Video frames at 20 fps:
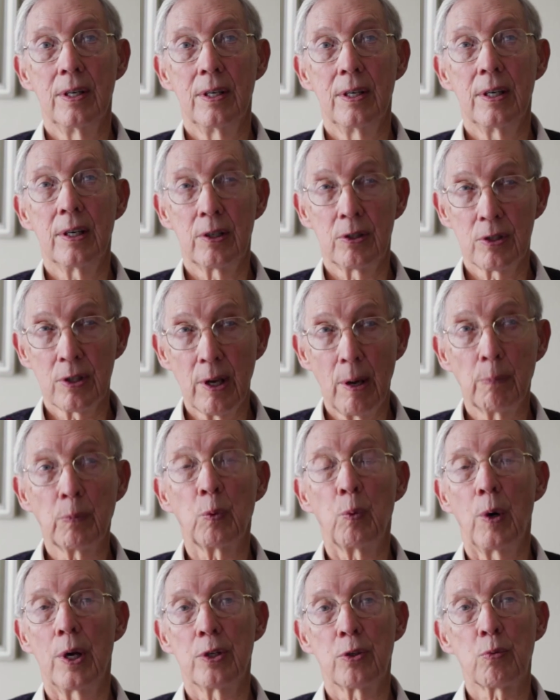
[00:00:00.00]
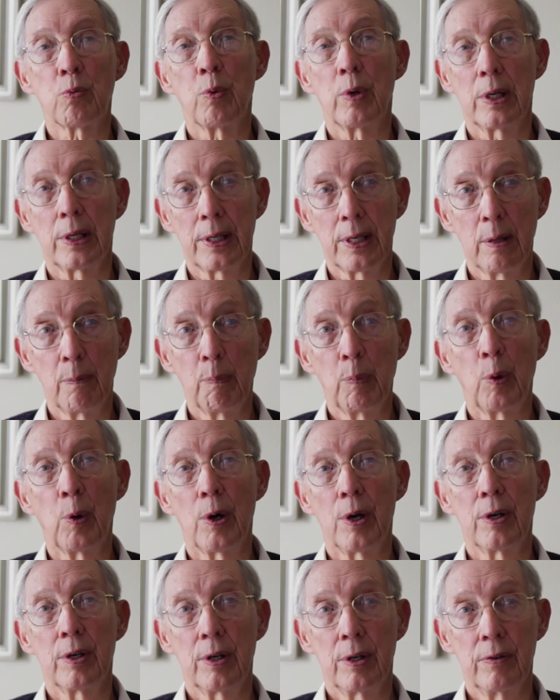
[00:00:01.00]
except what's really
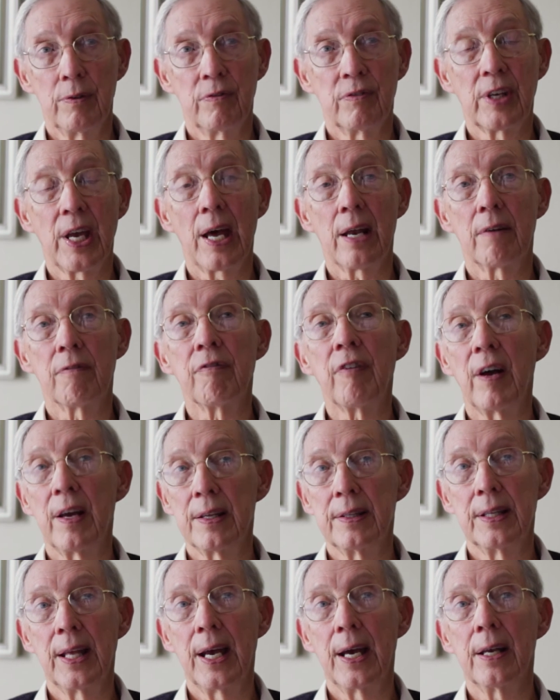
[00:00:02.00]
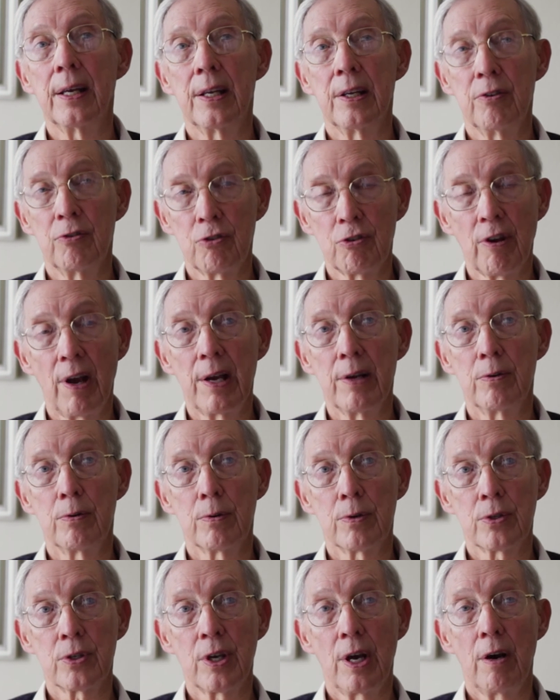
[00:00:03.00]
important. And you've got to find that inside
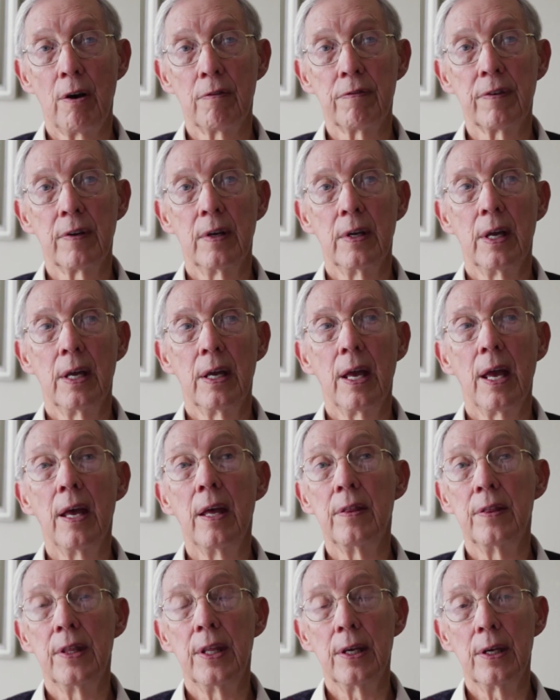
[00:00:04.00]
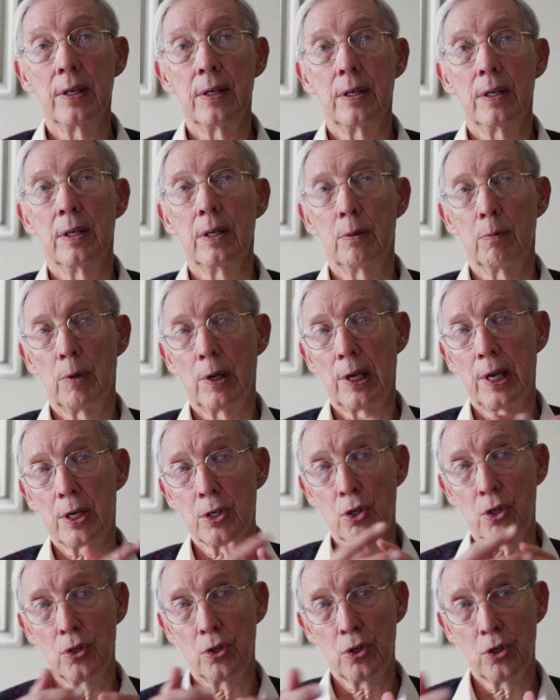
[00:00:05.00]
yourself, and then in
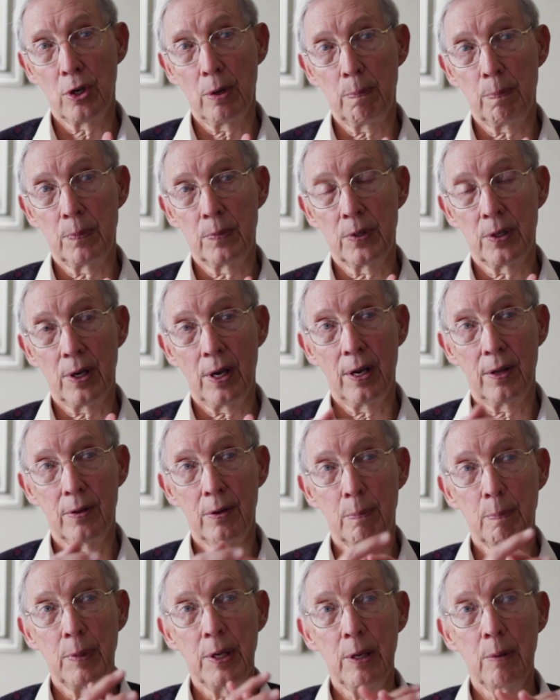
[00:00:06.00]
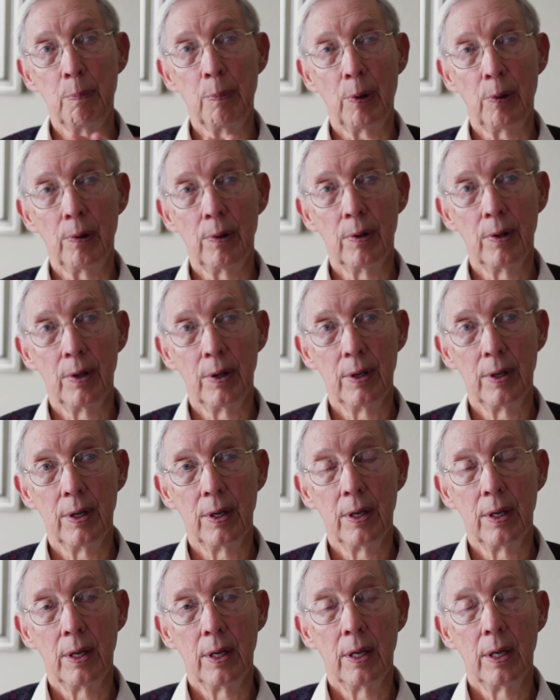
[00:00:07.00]
relationship to other people.
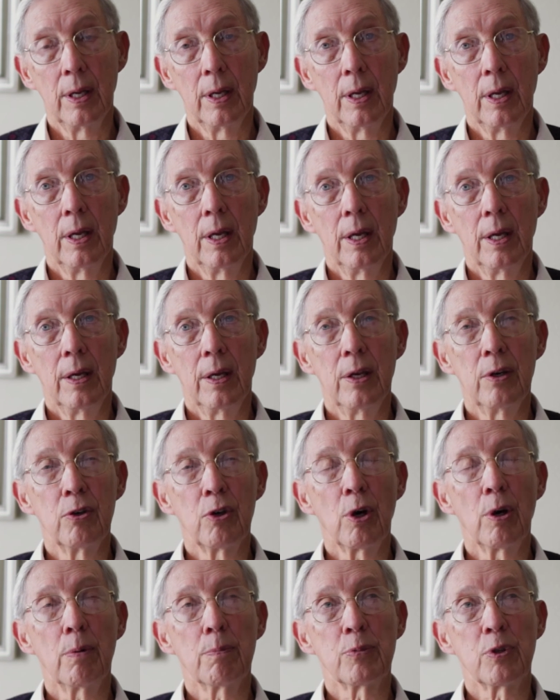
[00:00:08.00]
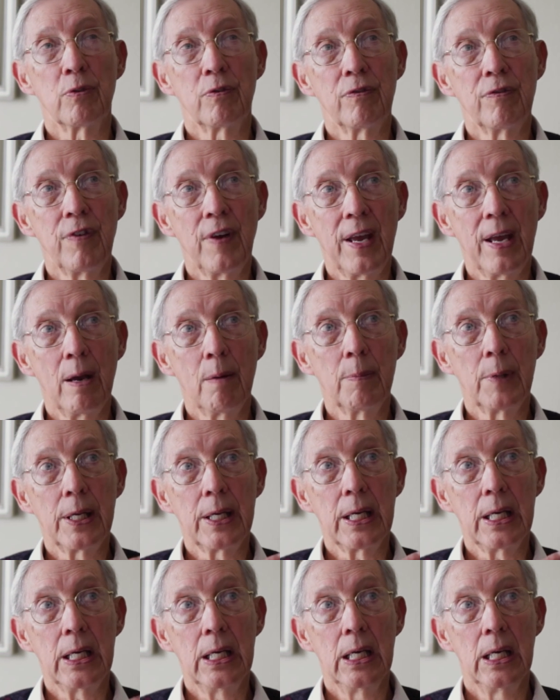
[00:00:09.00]
In terms of
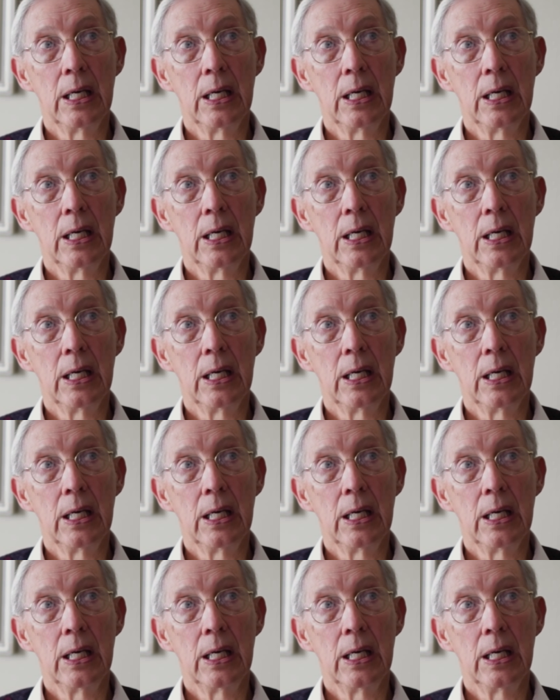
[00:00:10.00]
family,